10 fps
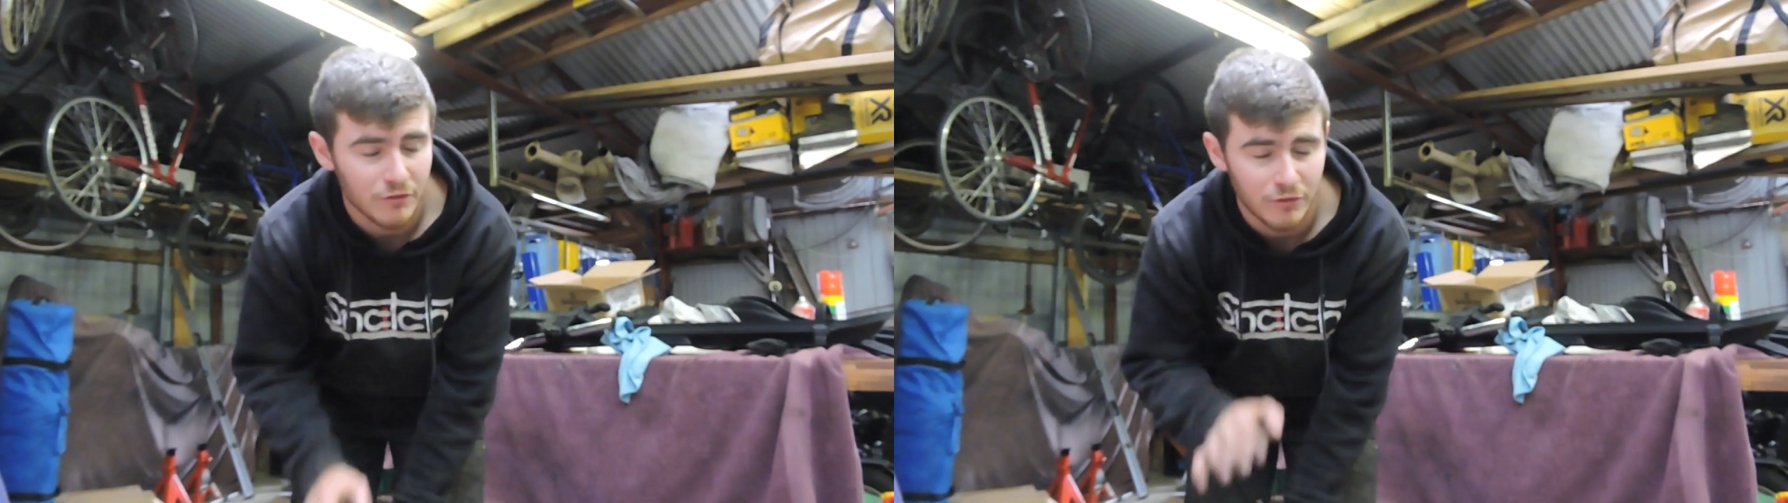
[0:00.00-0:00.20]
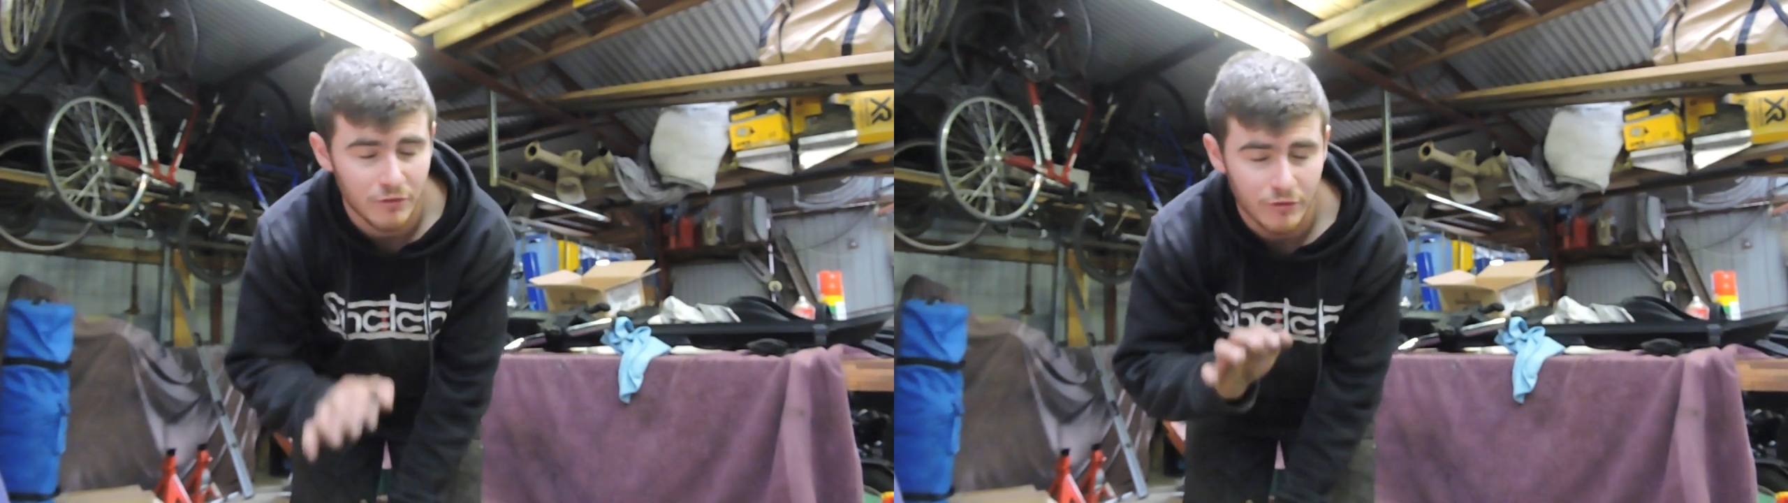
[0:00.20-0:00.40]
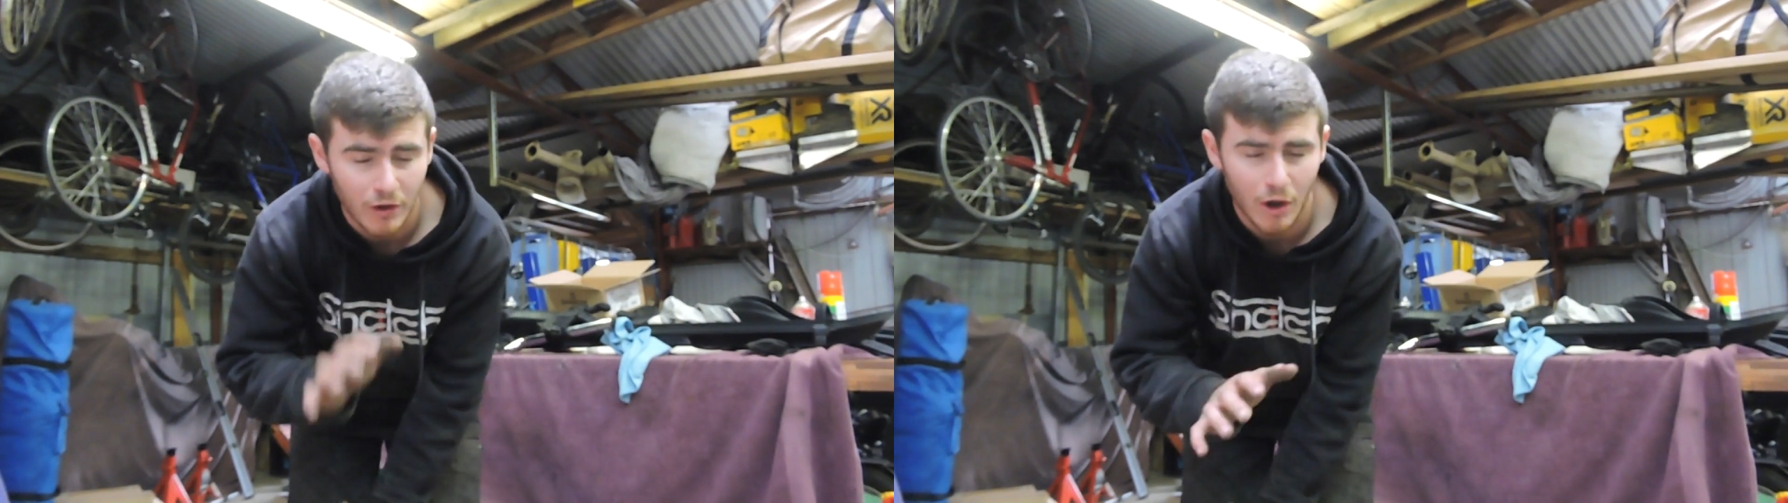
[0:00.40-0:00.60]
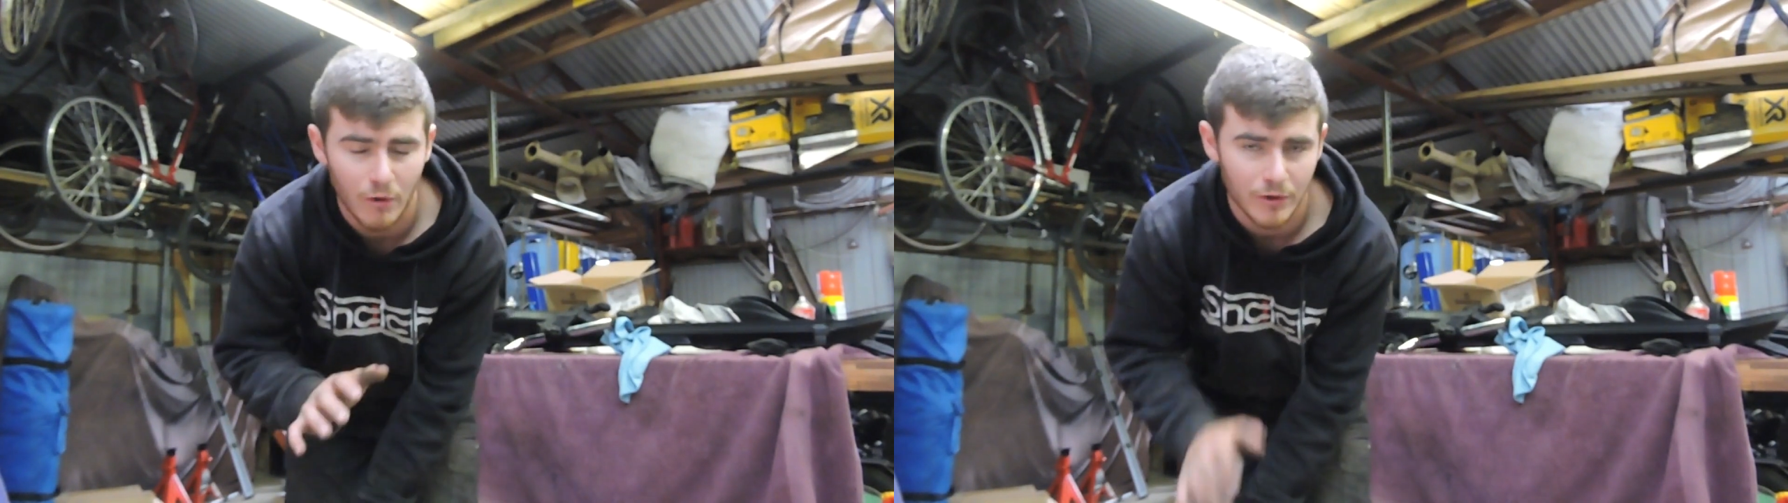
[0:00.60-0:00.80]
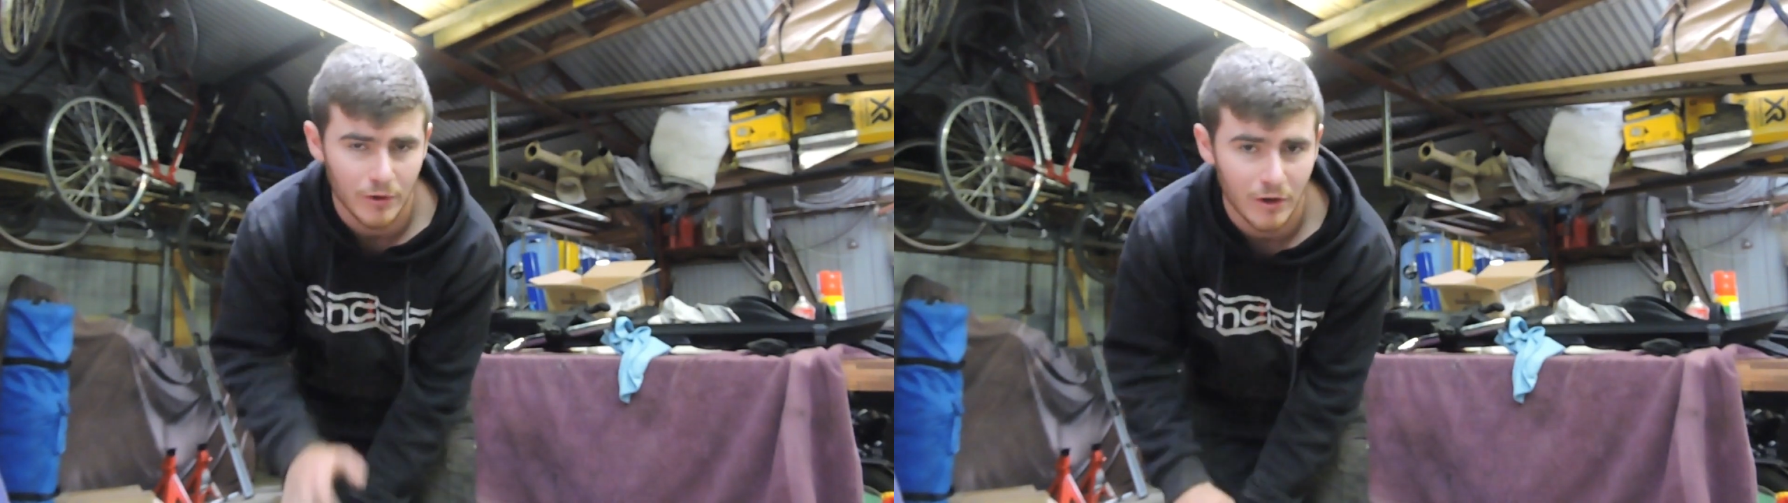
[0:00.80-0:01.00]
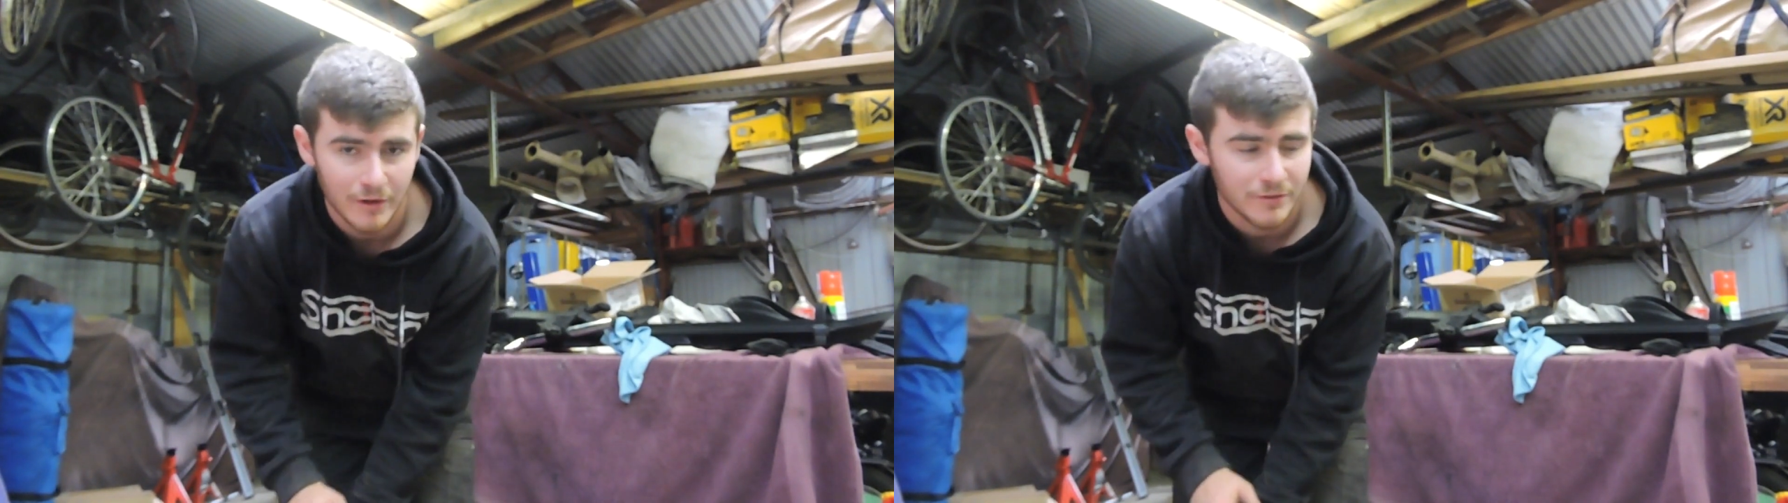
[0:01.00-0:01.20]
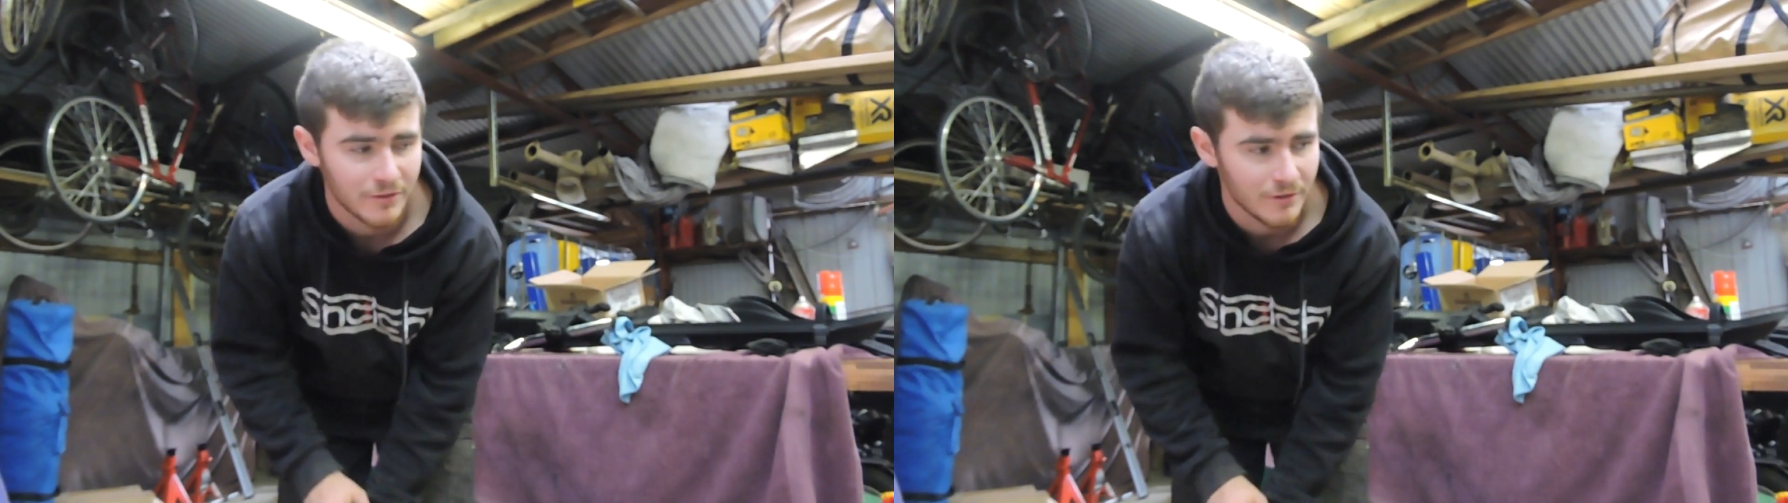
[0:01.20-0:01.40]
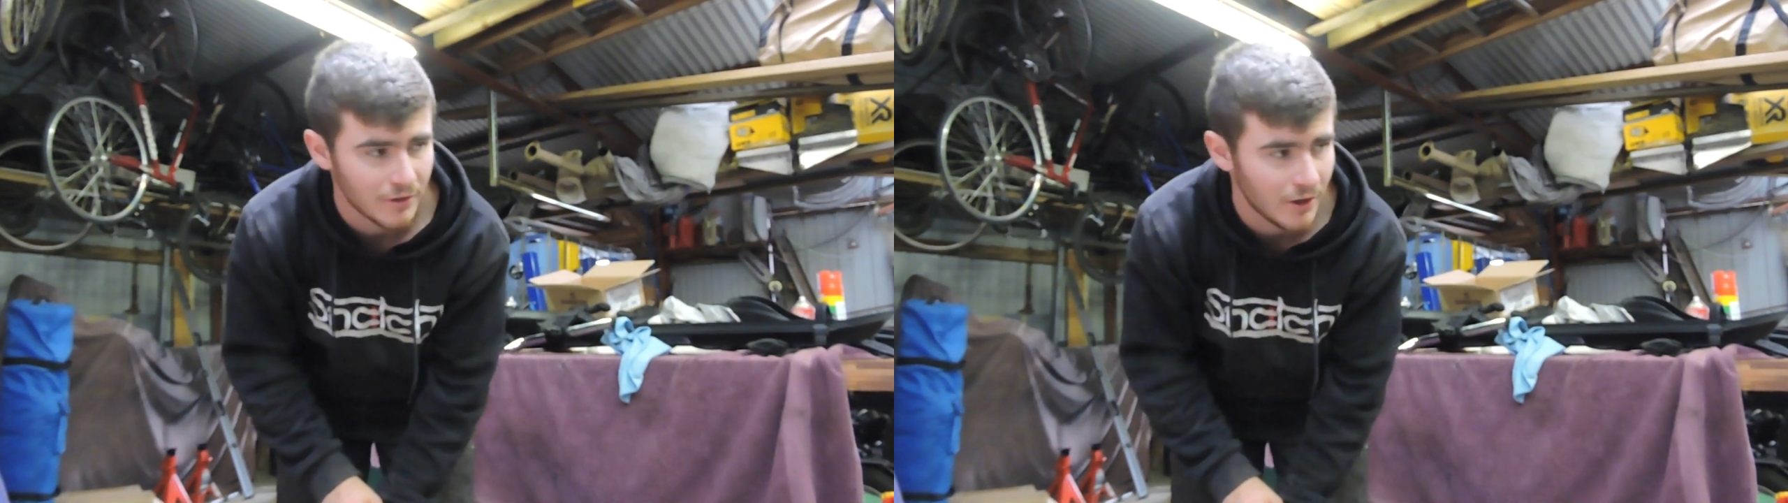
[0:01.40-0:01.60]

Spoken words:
so nice.